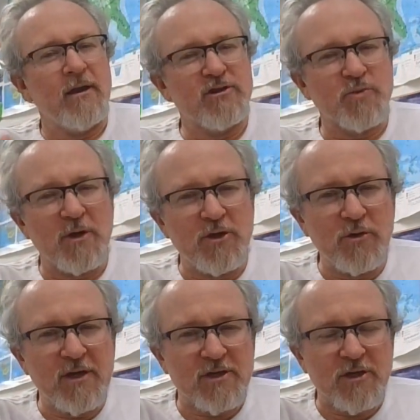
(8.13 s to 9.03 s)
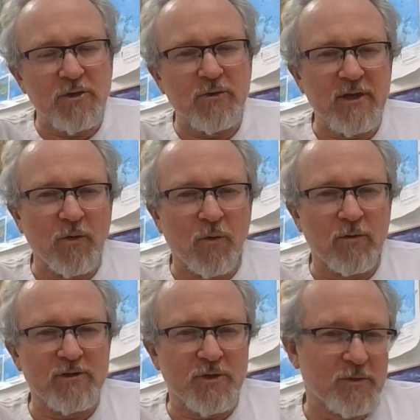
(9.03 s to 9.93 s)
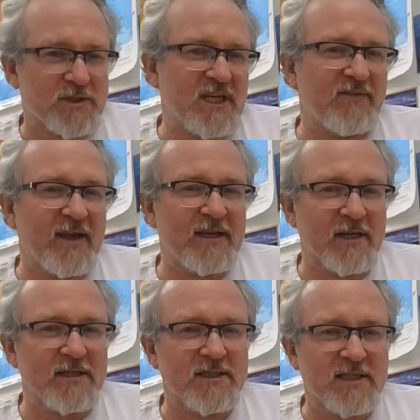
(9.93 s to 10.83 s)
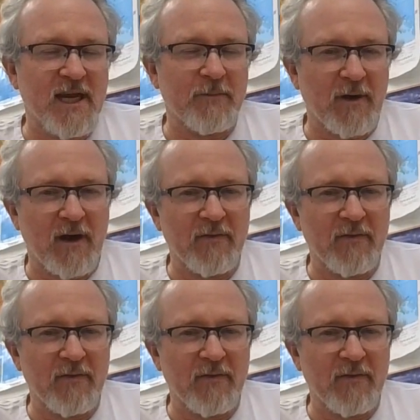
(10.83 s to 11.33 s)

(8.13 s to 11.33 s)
Here's what you need to do in order to receive a done stamp